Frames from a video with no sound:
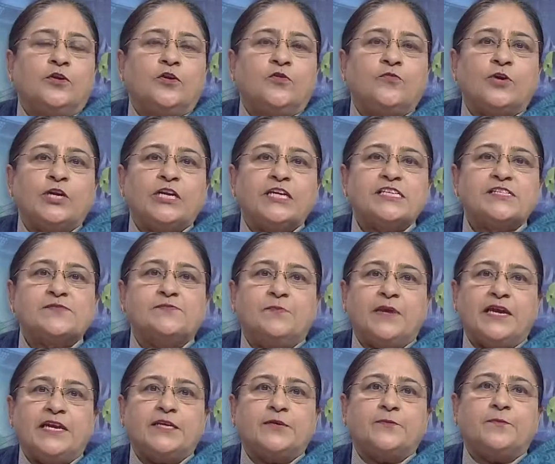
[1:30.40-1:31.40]
Now what is
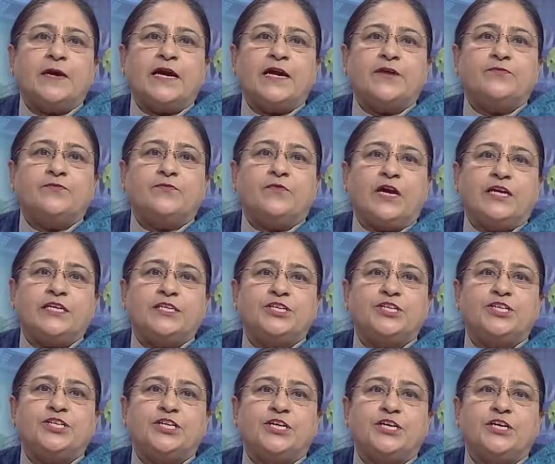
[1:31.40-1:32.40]
meant by
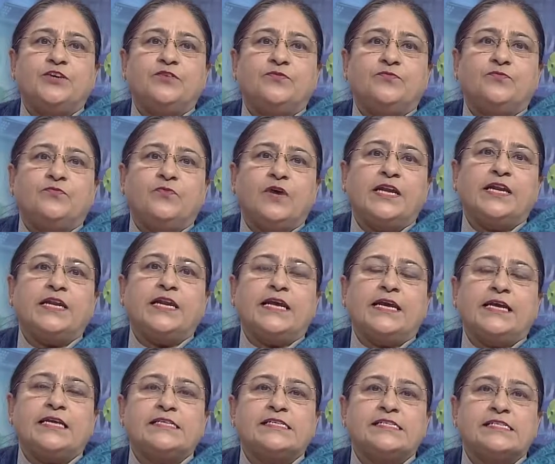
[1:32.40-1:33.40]
one gene, one
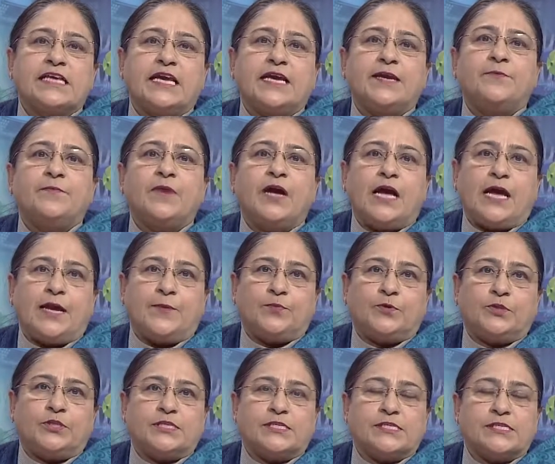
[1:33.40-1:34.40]
enzyme
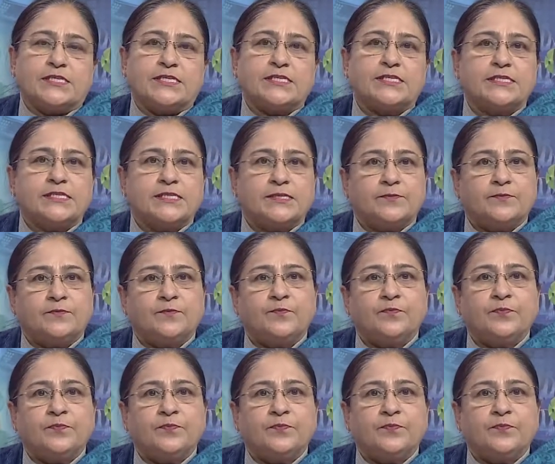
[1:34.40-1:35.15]
hypothesis?